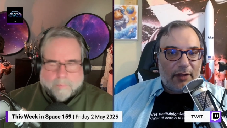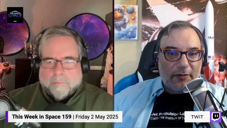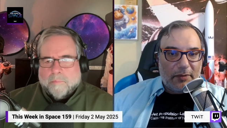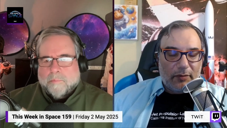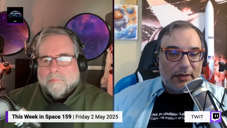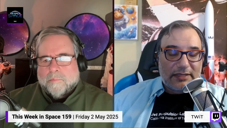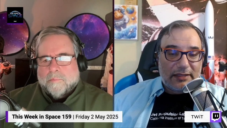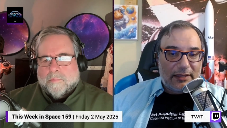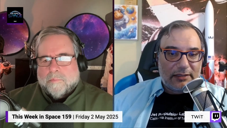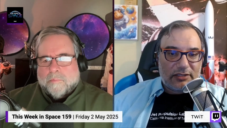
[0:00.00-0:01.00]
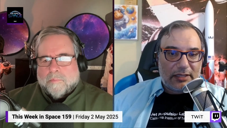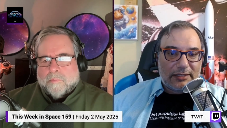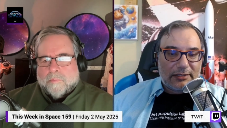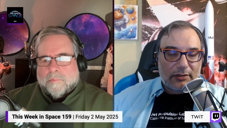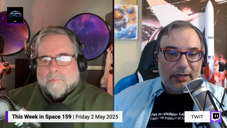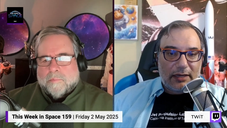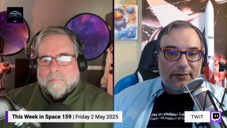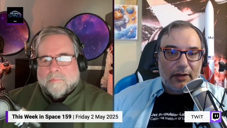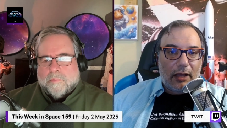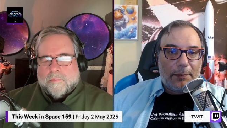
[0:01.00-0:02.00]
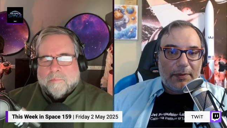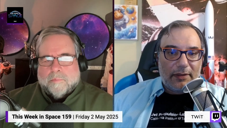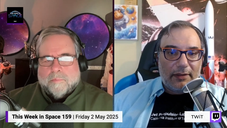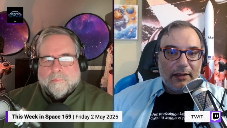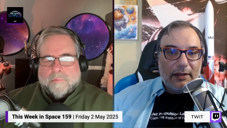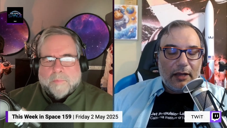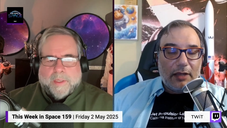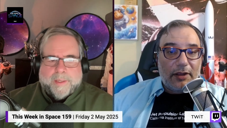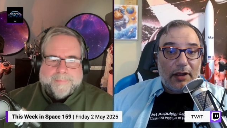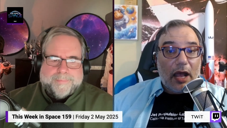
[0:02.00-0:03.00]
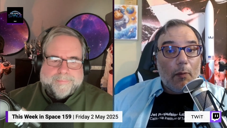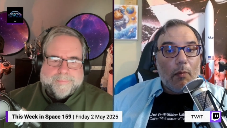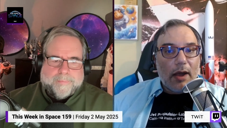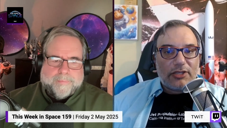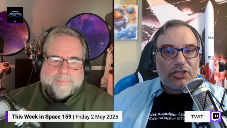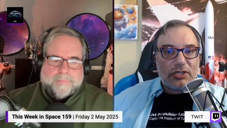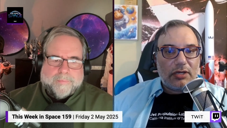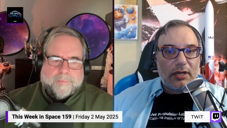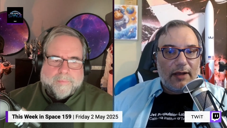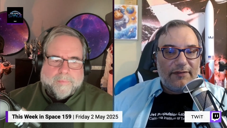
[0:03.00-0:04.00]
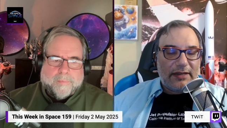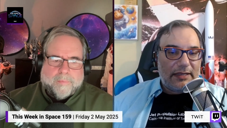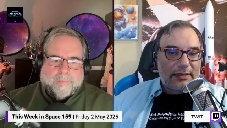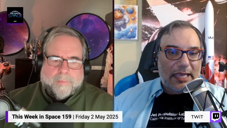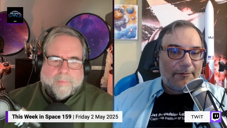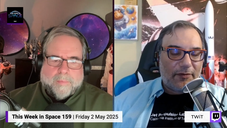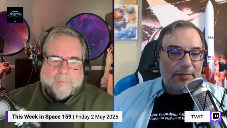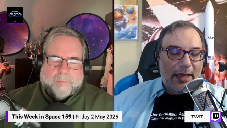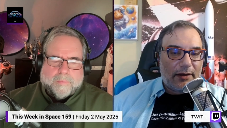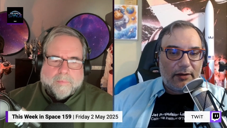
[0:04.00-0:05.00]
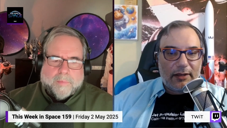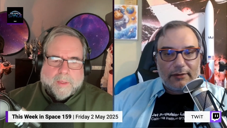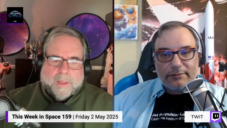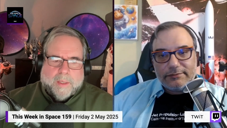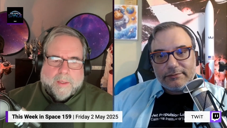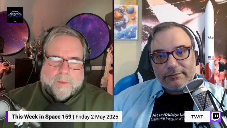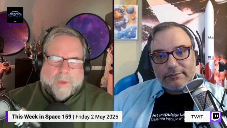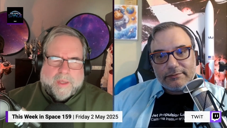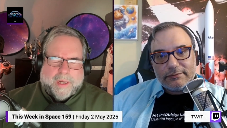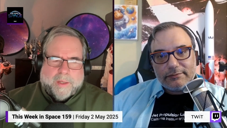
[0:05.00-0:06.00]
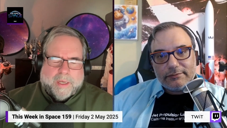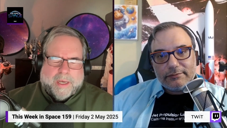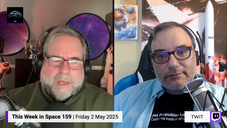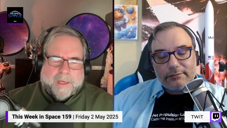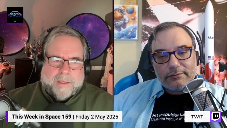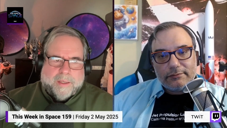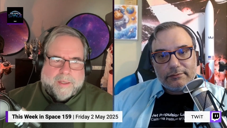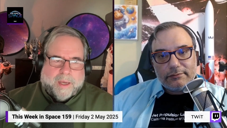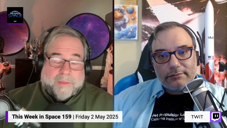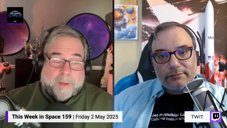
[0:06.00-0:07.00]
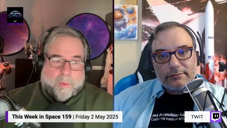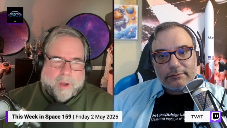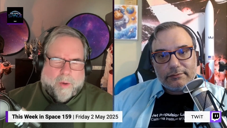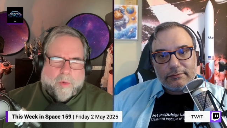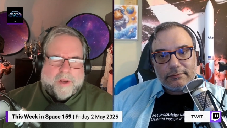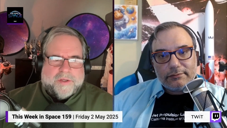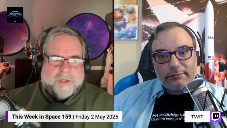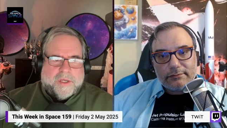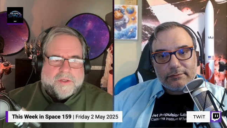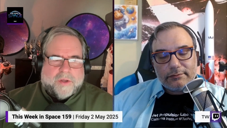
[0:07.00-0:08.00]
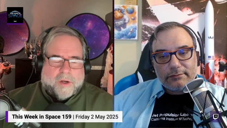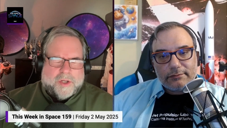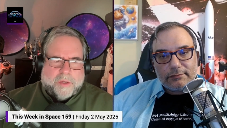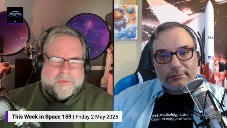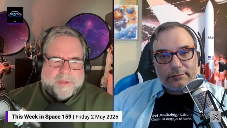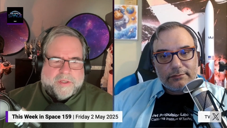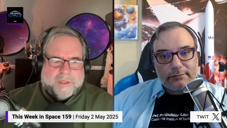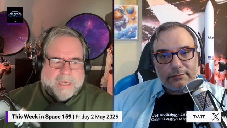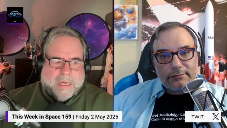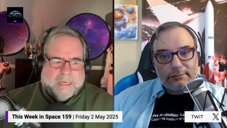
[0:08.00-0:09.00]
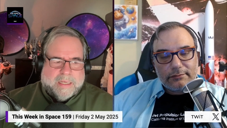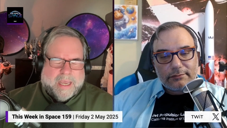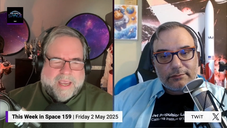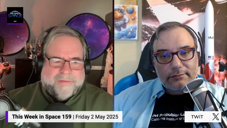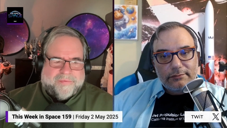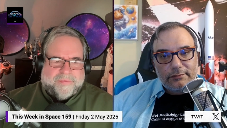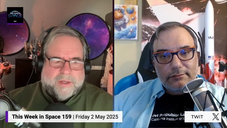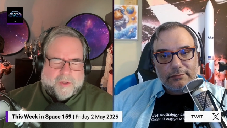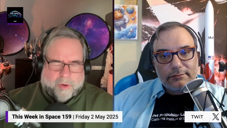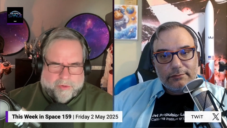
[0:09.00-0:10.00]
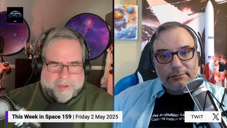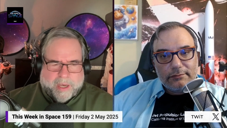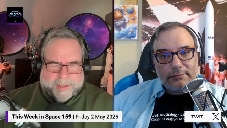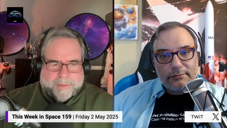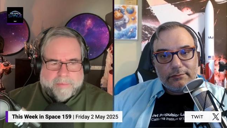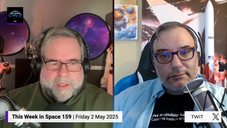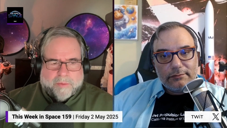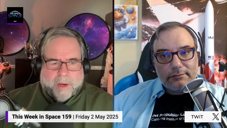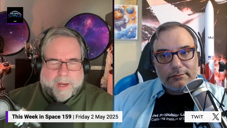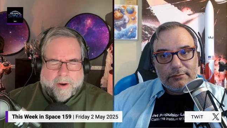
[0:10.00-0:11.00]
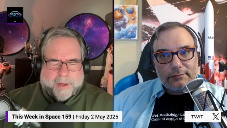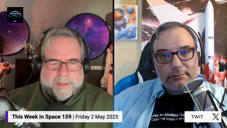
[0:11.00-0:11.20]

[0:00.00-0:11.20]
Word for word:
Speaker 1: that involvement was. I think it's it's still kind of up in, yeah. in the air how much uh, of it came from that.
Speaker 2: Well, and I, I think we all want to see Starship succeed if it turns out to be the right